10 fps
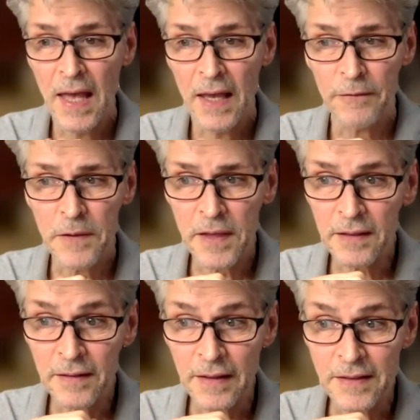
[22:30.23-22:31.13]
If you think
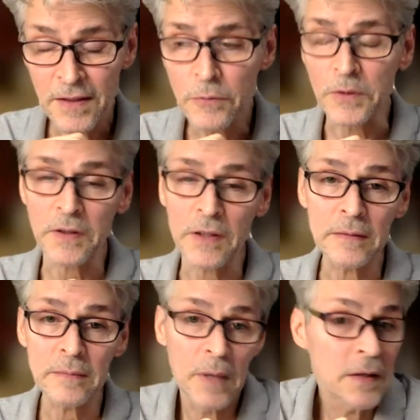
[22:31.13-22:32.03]
it's
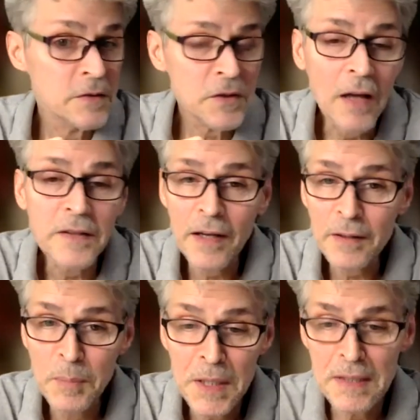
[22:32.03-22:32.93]
interesting, just
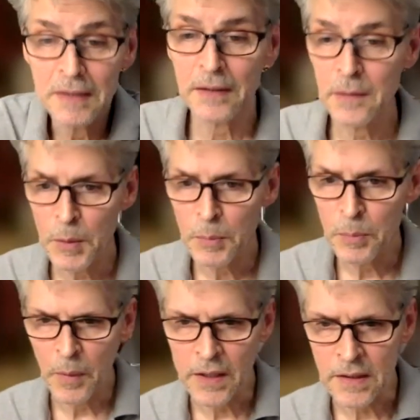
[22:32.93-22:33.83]
contact me. Let me
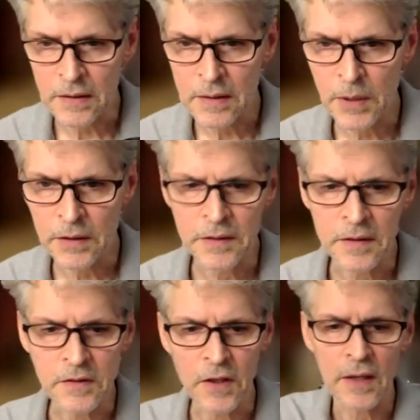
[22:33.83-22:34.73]
put my email in
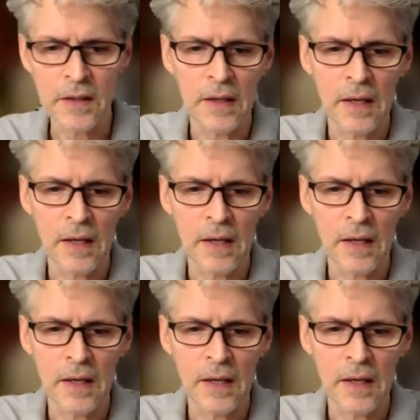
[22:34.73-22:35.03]
the chat.